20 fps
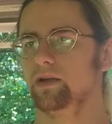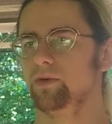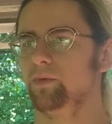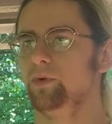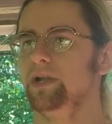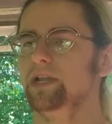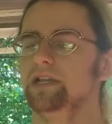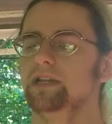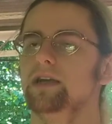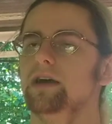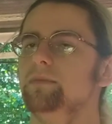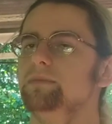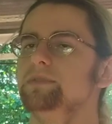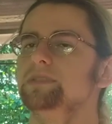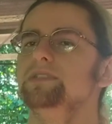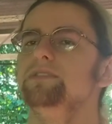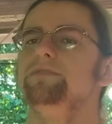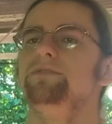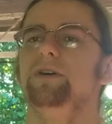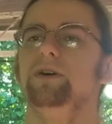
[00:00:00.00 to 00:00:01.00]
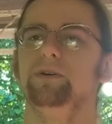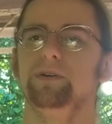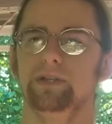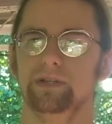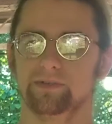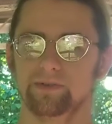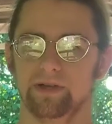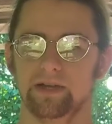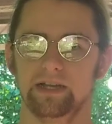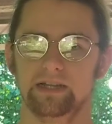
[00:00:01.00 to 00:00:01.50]
when it comes to voting
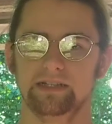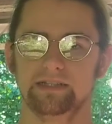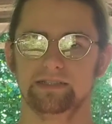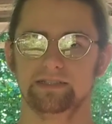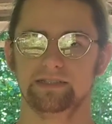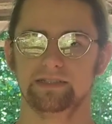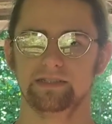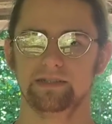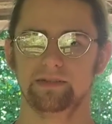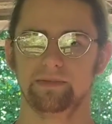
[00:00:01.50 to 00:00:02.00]
rights,